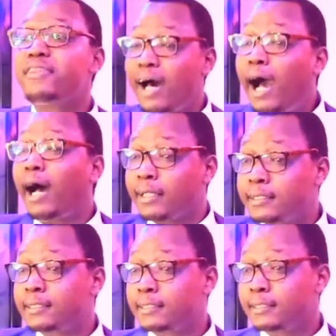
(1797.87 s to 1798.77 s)

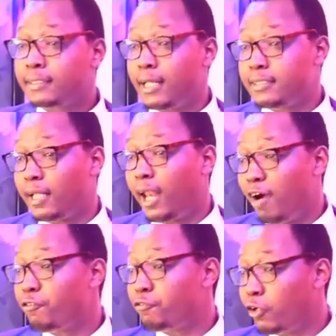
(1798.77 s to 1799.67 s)
That is the
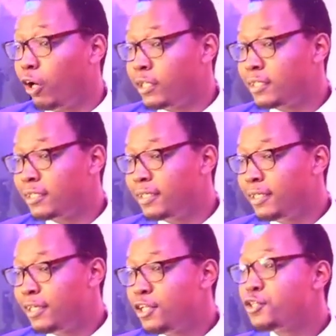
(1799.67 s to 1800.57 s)
love of
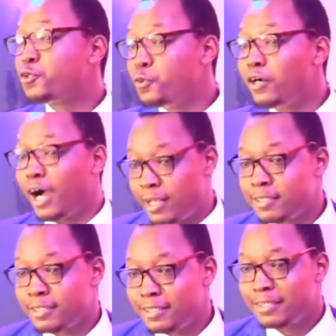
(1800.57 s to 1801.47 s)
God to
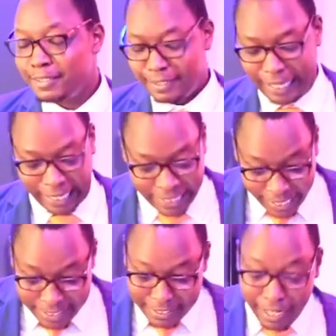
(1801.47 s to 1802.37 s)
us. And
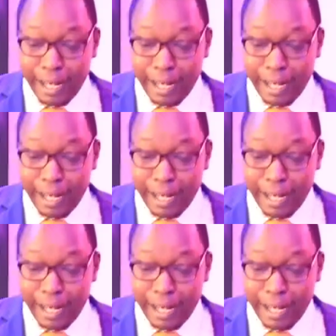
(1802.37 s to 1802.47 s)
that is the